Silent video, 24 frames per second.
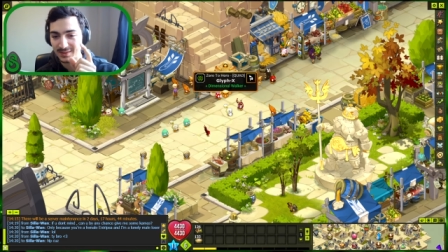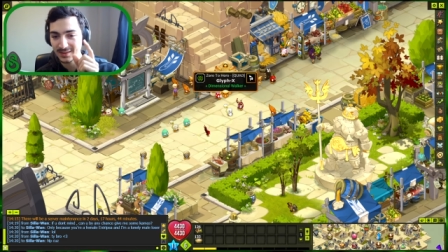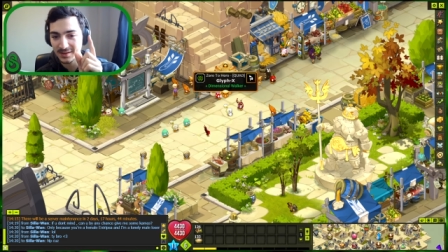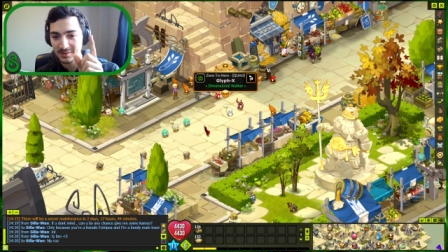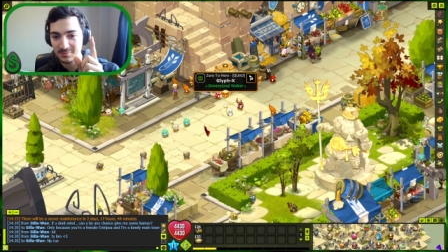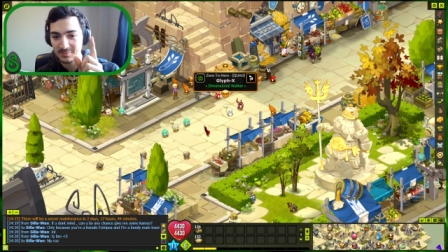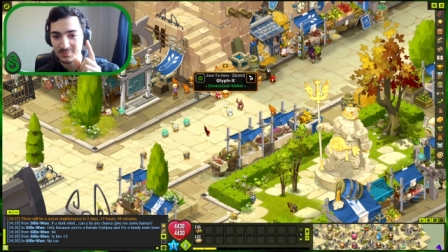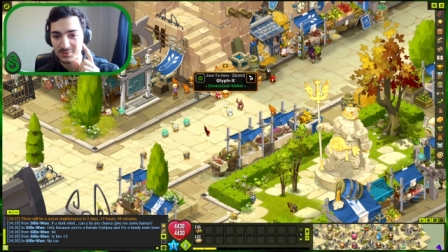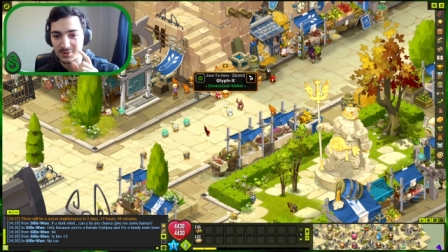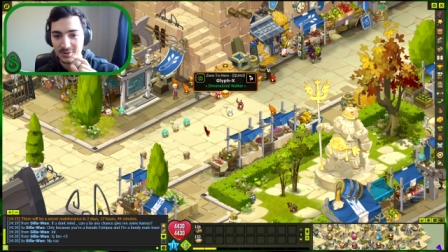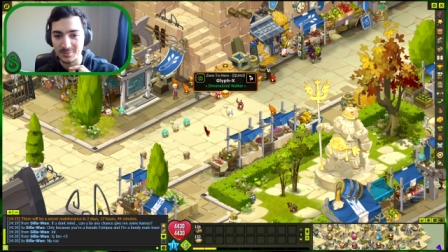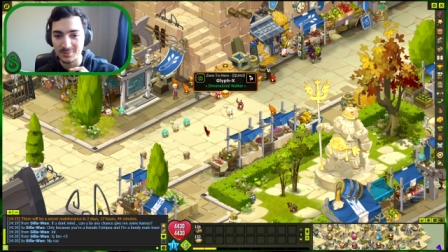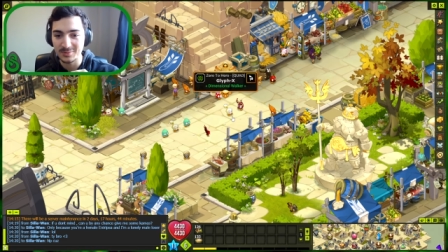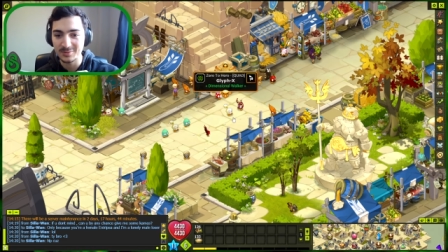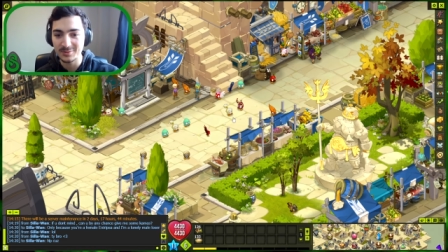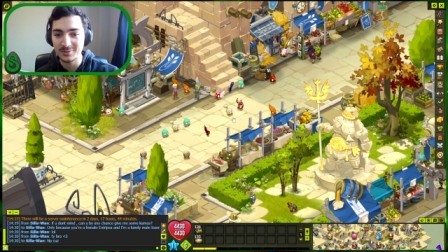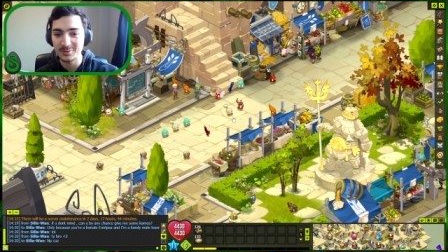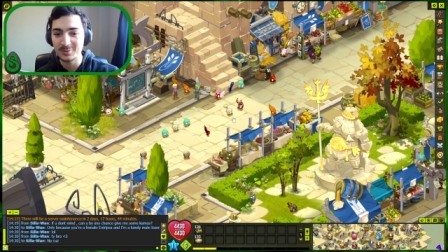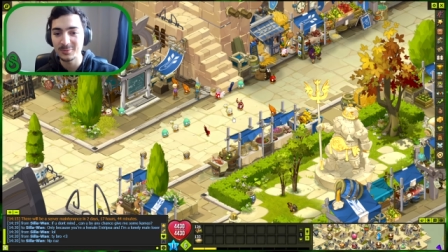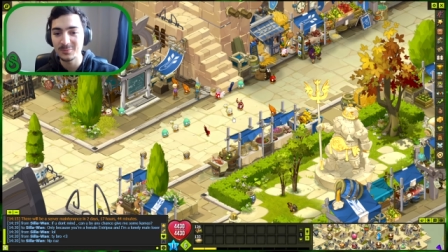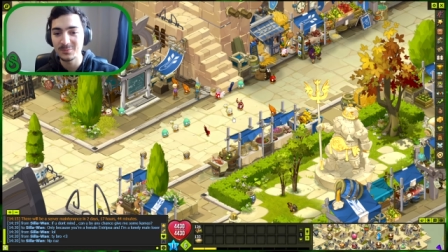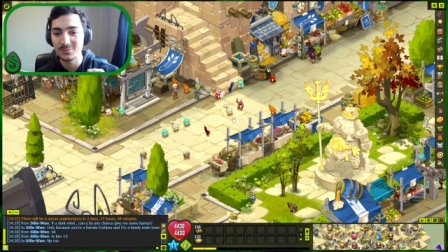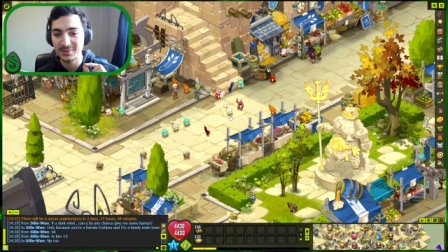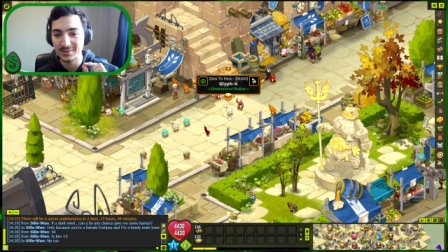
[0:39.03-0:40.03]
I promise
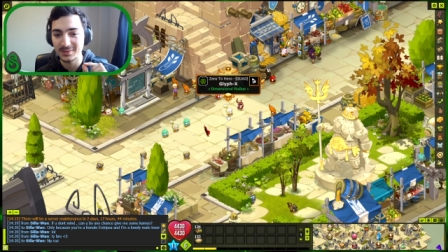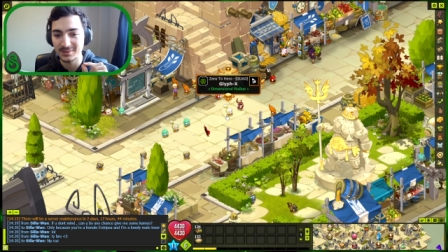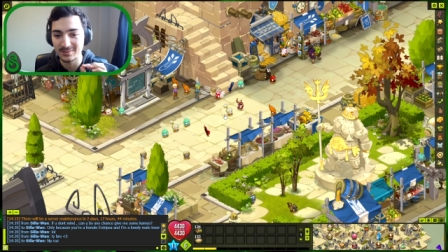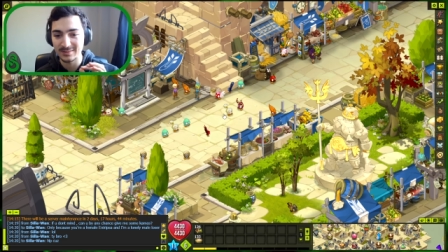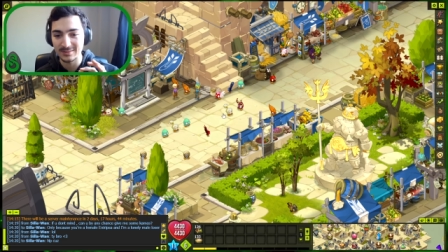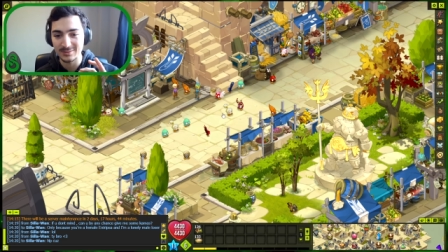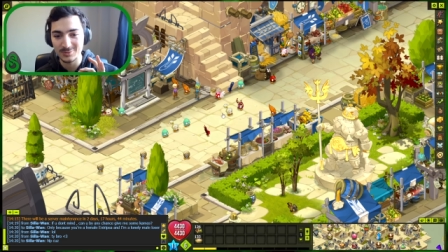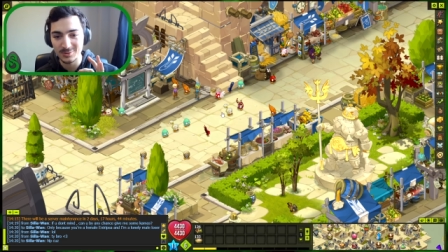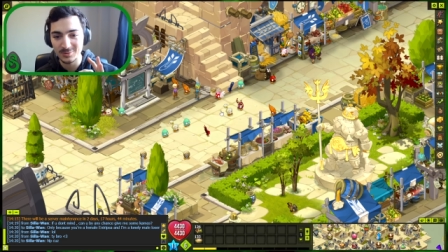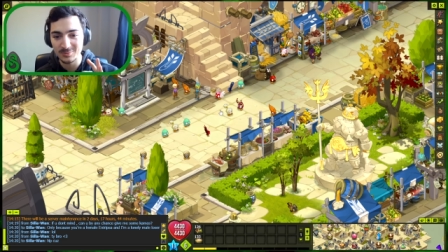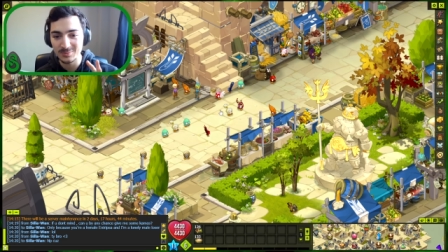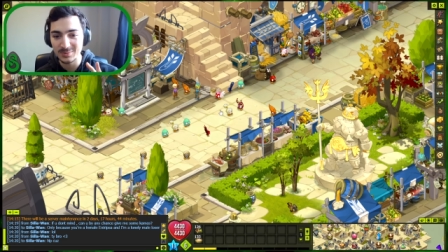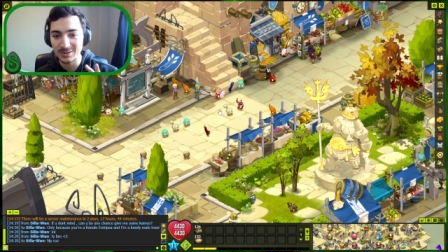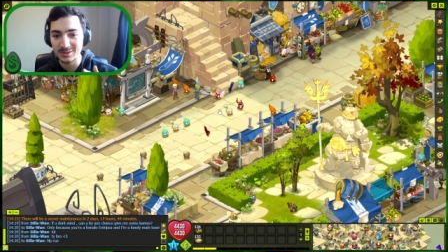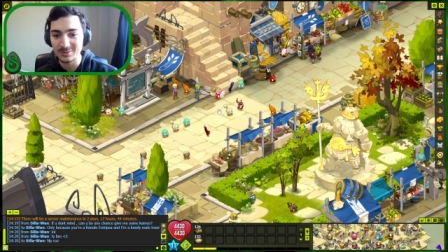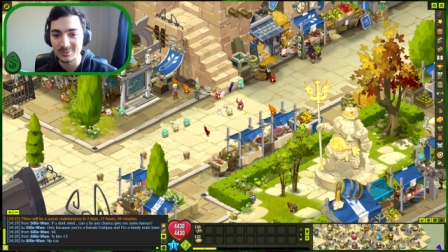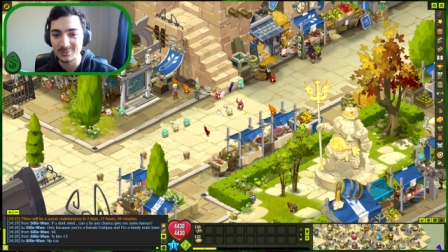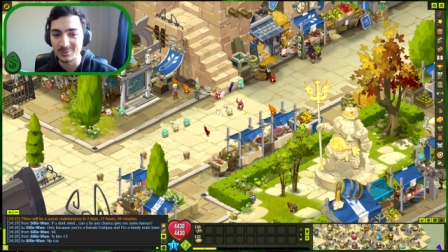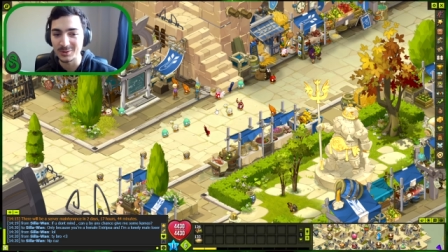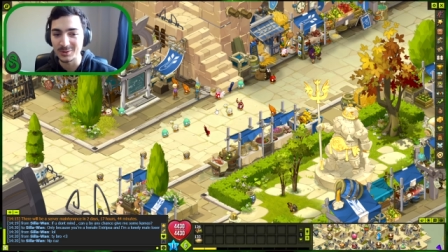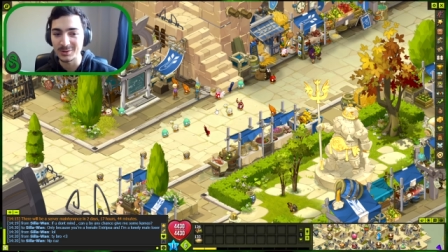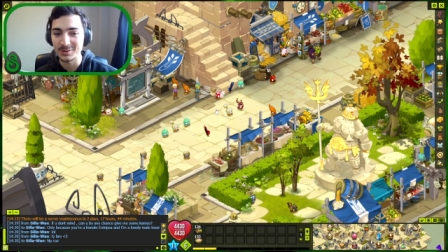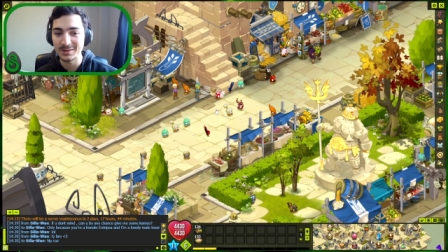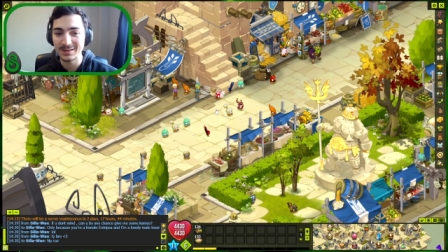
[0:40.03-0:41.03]
you. It shouldn't be
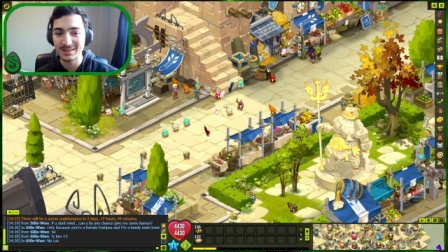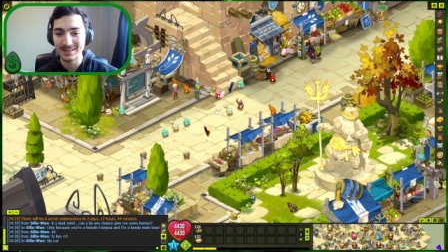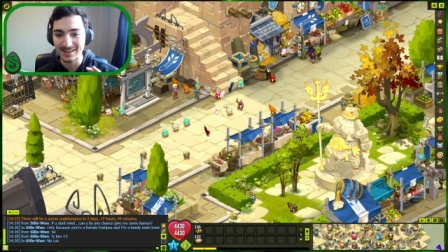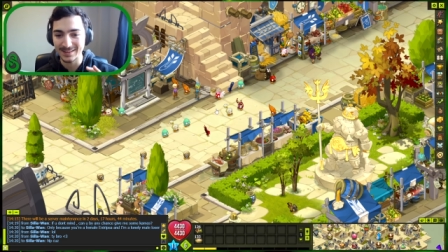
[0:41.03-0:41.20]
too long.